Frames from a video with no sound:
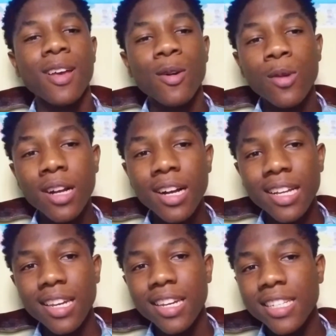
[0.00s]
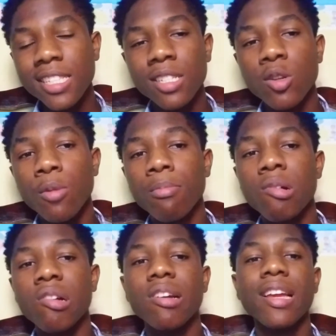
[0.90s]
We're at lesson
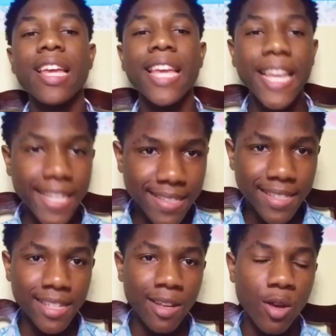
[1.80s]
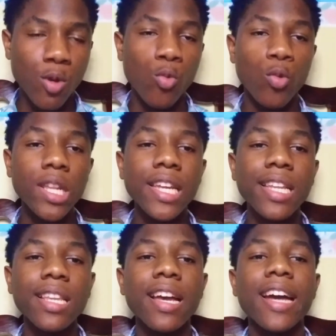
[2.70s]
number 8,
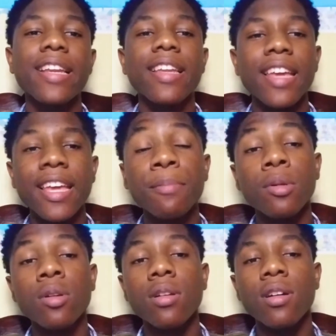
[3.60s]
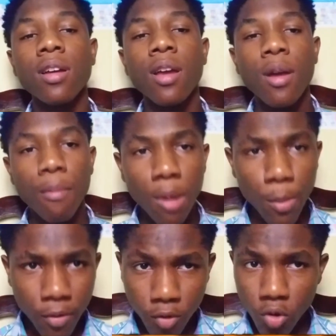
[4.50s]
Willing and Able. But
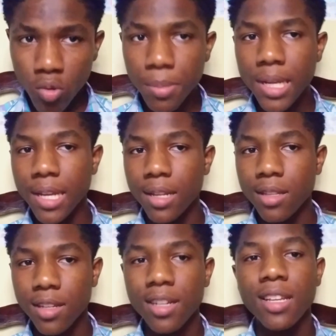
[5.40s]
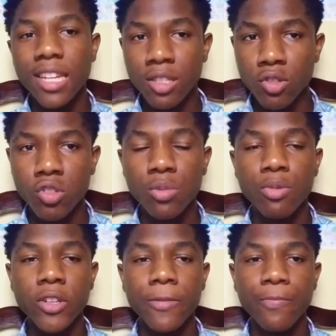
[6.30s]
before we begin, let us
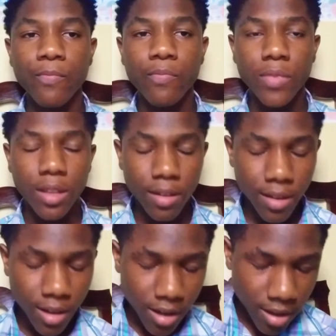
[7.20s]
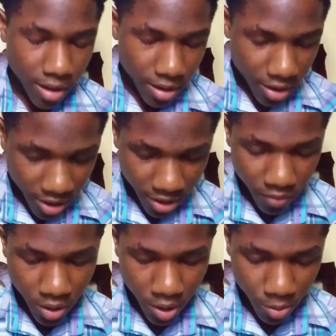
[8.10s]
pray. Dear
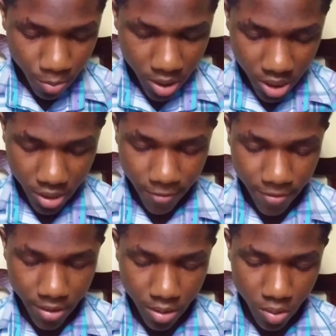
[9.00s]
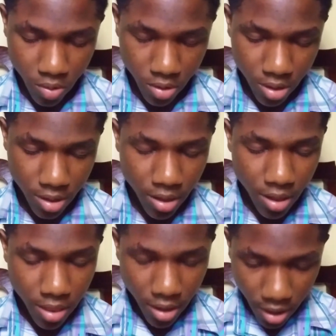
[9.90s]
Heavenly Compassionate Father, Lord,
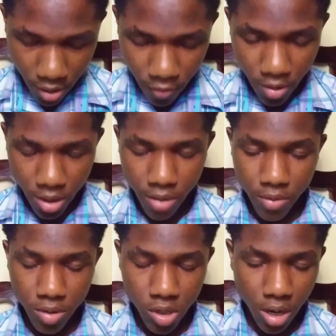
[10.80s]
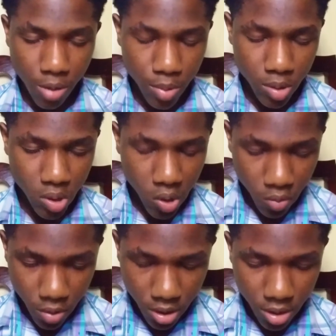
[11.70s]
thank you for giving us an
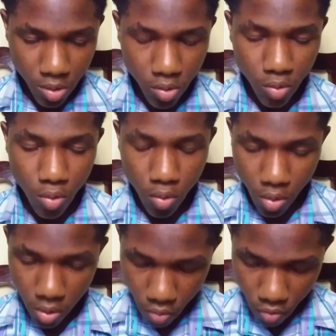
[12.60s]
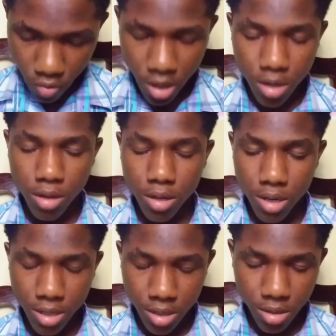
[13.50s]
opportunity to go through another
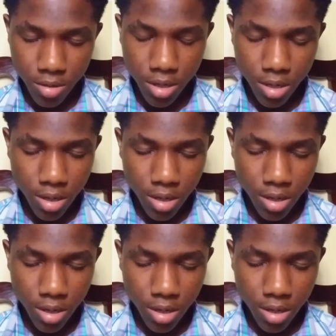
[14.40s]
lesson, Lord.